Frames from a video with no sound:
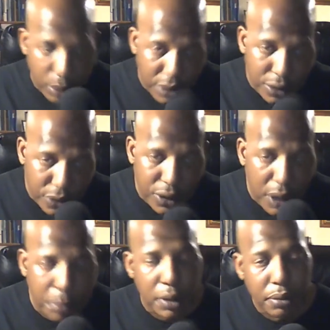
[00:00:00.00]
a
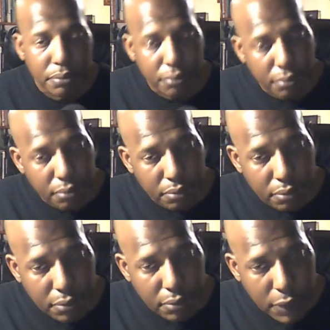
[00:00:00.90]
champion.
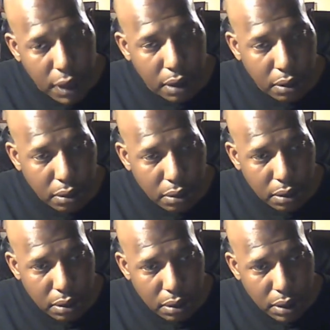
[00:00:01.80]
Now,
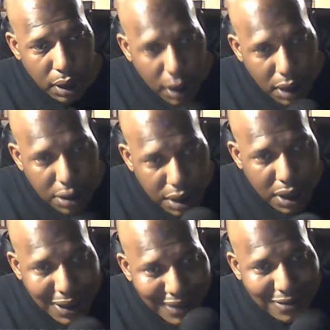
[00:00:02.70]
he
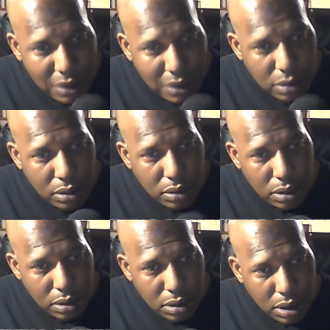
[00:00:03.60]
said he's still
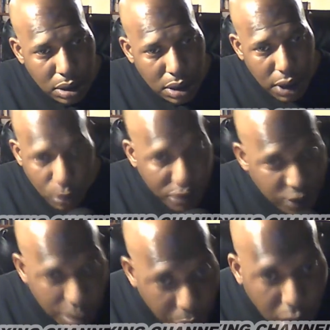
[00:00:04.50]
a
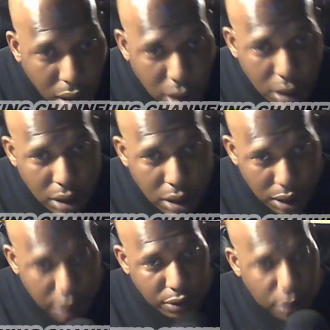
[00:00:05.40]
question mark,
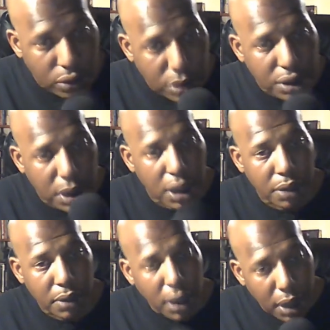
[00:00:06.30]
Lennox Lewis said
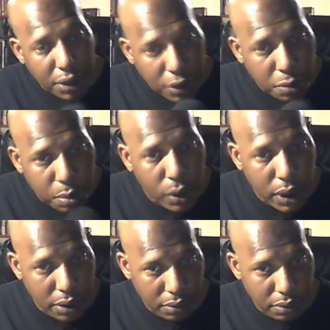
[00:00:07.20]
at this point.
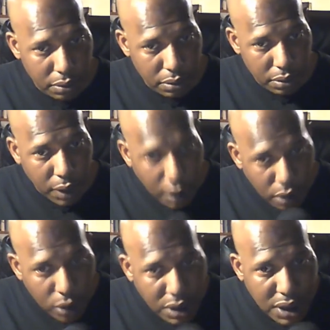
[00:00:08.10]

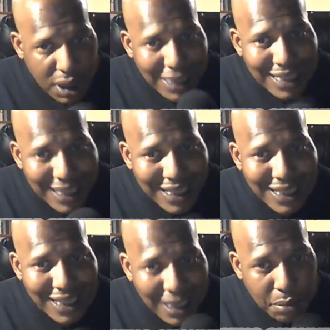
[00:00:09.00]
Lewis said he needed
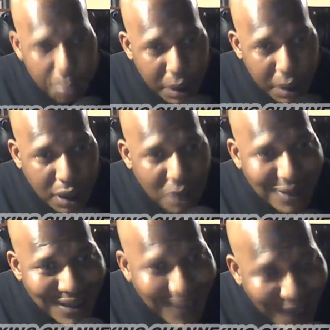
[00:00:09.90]
a better
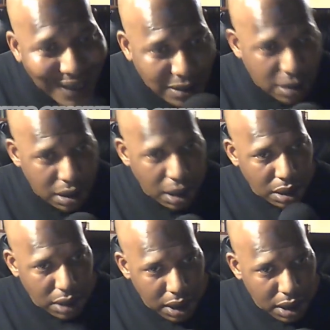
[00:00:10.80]
test
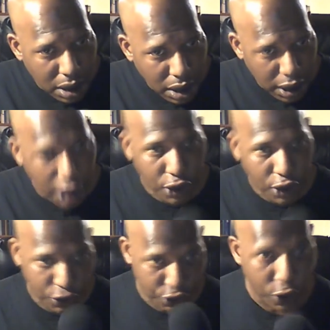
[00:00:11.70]
than a
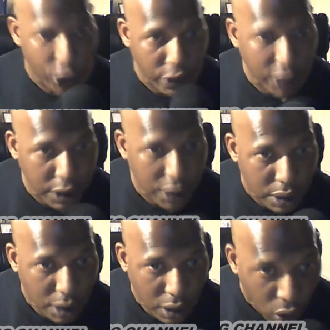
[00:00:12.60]

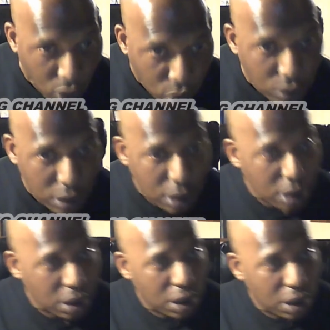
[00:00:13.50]
30-year-old,
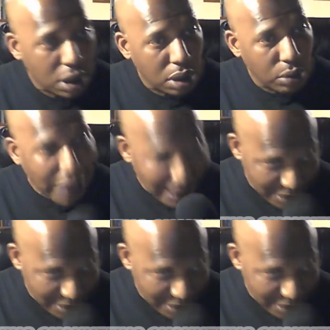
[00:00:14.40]
well, I say